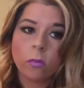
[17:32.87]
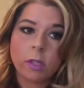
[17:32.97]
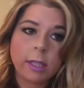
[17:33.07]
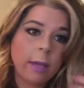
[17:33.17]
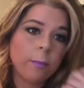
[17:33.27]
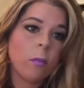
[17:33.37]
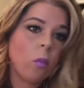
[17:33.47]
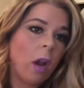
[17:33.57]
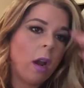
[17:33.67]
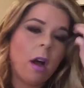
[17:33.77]
See?
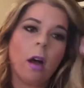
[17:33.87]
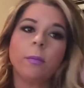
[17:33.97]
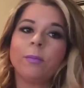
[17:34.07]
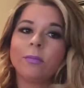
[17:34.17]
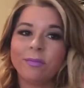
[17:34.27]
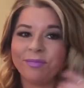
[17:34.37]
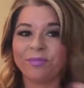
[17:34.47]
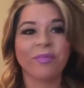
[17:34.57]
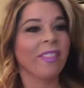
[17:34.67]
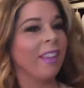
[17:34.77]
Voila.
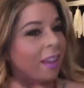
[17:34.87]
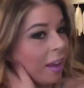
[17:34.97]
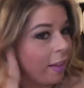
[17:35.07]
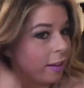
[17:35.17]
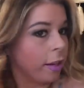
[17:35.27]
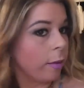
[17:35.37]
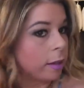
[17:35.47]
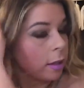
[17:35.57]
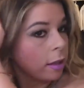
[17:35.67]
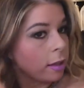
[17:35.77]
And then do it
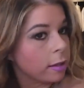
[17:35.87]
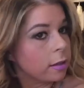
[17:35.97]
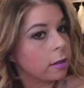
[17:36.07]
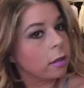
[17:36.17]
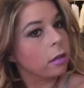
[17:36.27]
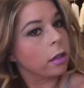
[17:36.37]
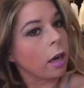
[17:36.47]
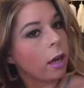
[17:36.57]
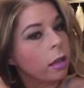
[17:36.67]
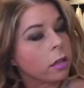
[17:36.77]
to your
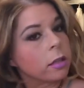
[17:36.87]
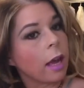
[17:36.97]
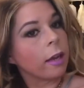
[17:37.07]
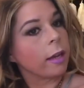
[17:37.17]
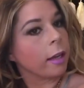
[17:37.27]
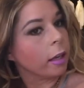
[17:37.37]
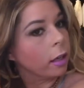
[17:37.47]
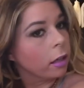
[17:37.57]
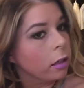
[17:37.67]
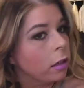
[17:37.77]
other side
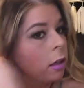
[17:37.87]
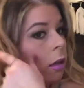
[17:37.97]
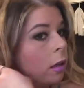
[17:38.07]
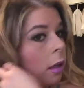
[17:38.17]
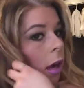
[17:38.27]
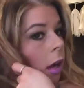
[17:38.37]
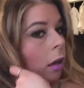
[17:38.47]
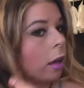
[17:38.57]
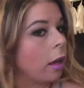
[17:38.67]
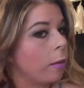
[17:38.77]
here.
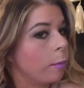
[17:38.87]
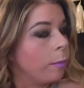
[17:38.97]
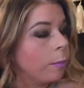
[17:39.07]
All up.